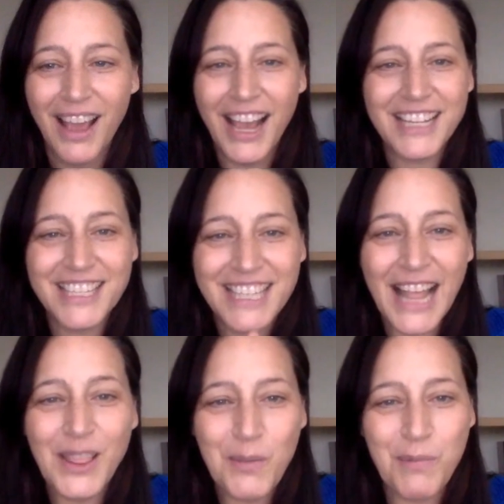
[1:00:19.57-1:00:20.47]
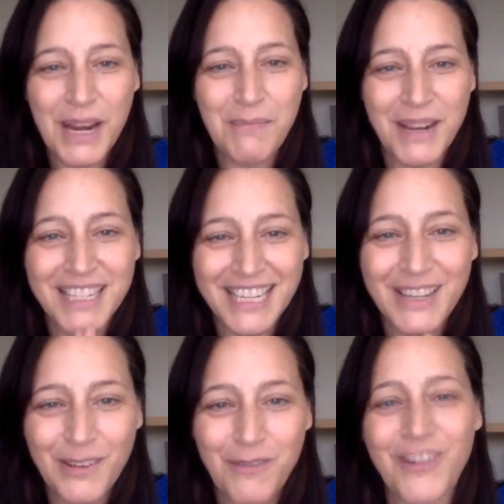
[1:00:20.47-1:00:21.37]
i celebrate my
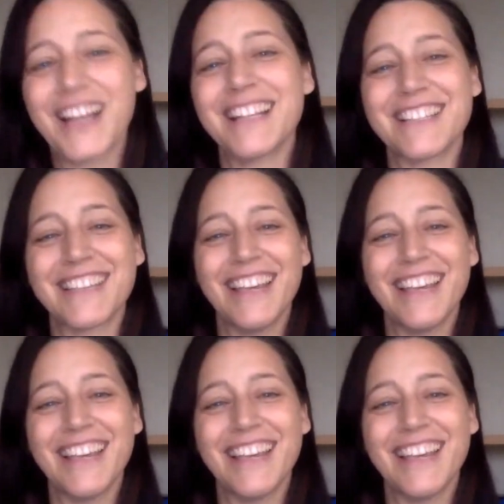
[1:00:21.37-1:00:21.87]
single friends